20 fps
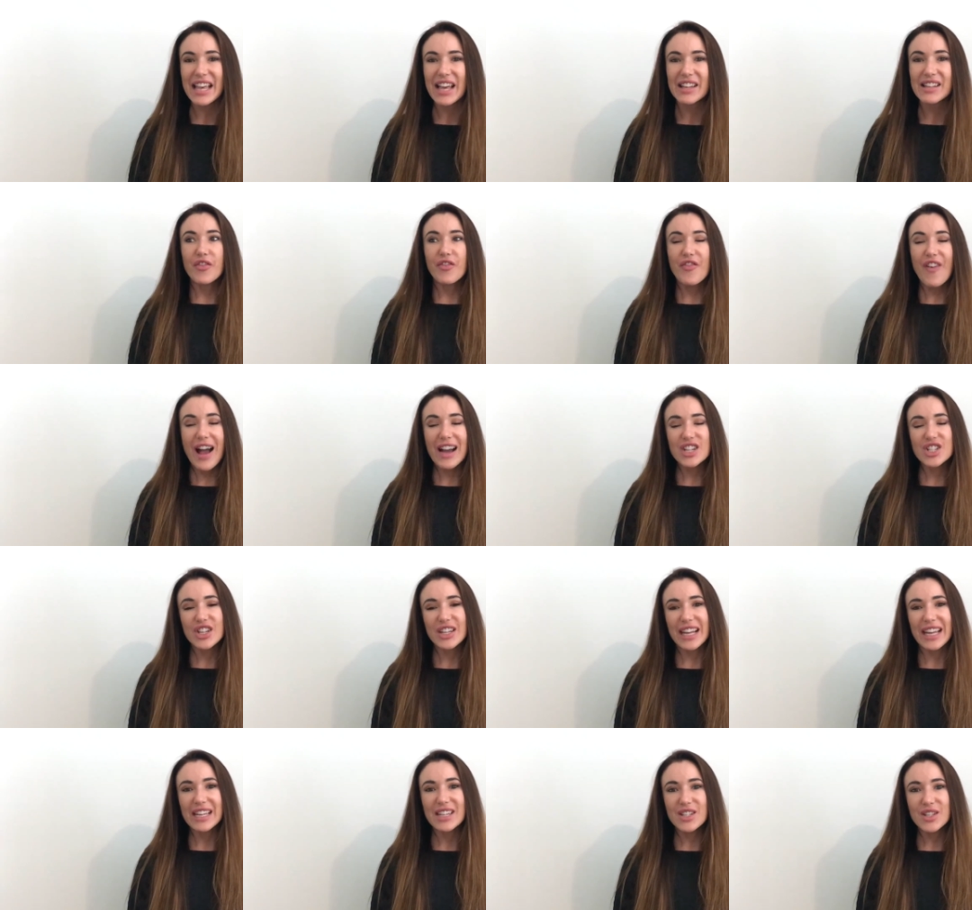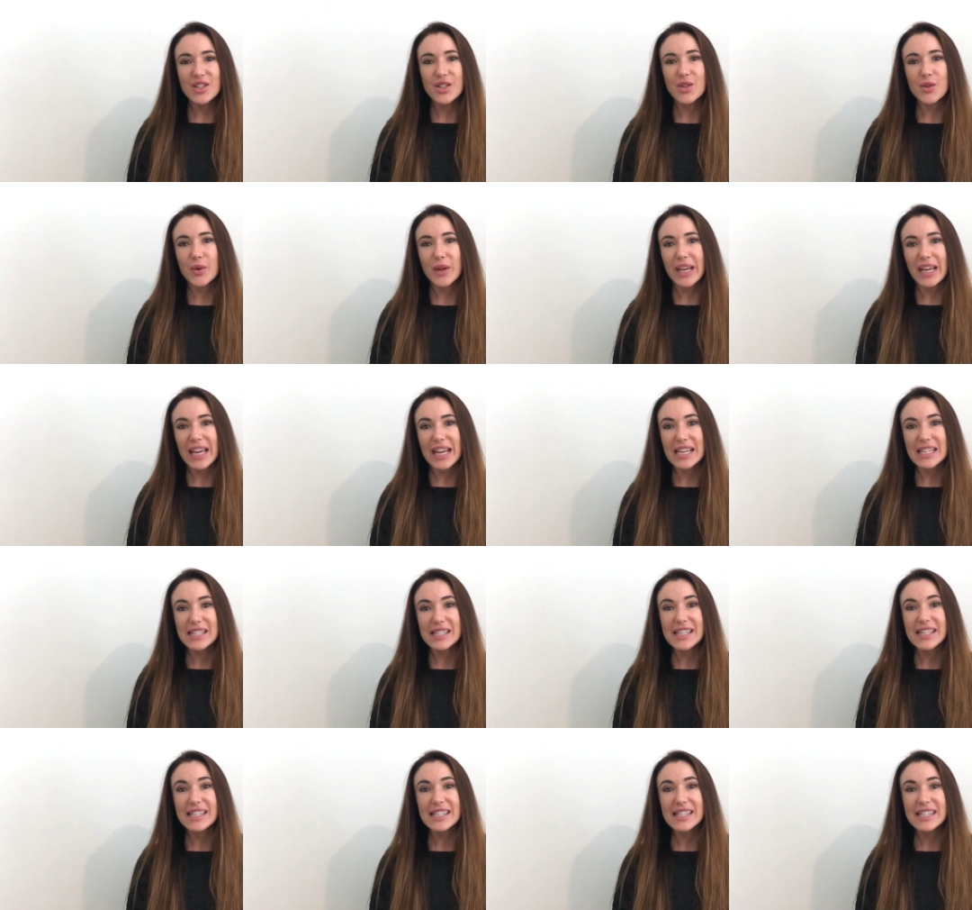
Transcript: that the fashion industry is the